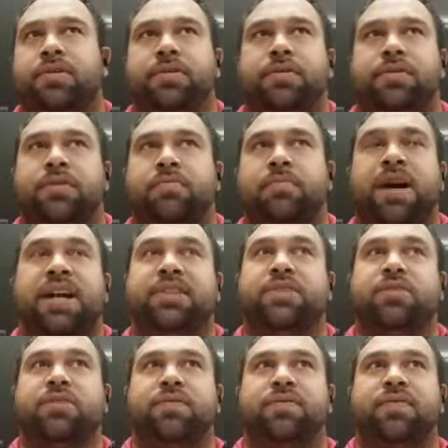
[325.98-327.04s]

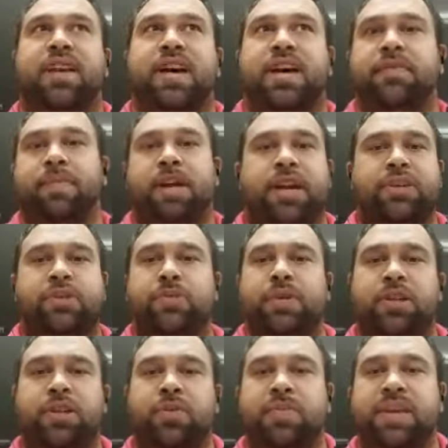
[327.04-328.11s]
master of none, but I do a
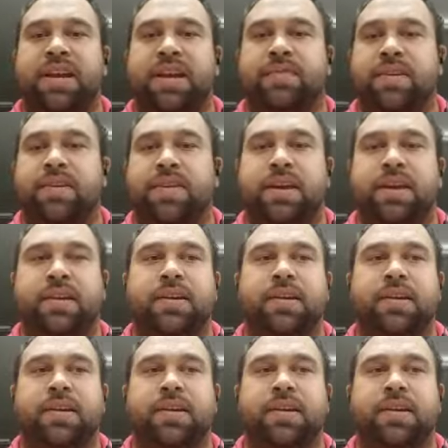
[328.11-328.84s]
little bit of everything?